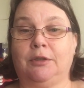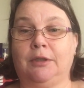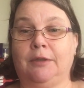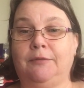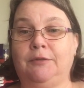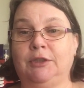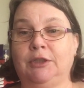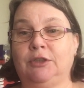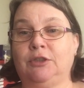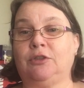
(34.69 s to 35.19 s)
I've
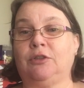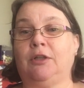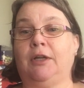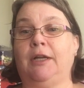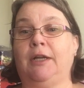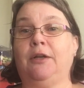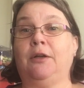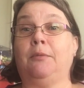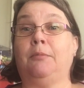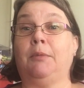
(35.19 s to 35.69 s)
just
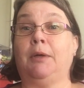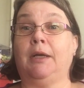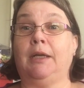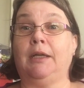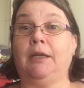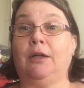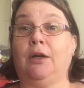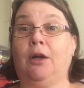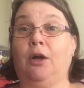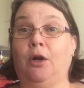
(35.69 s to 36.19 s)
tried on my
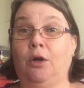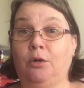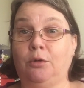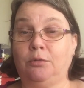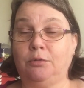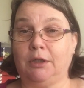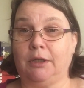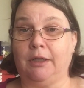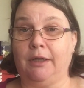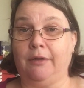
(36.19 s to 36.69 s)

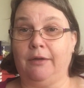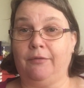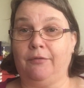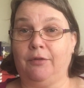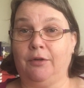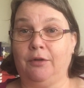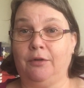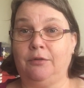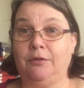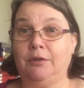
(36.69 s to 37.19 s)
old
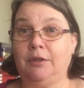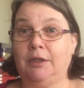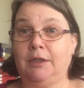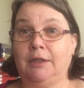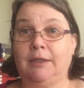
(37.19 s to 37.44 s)
iPhone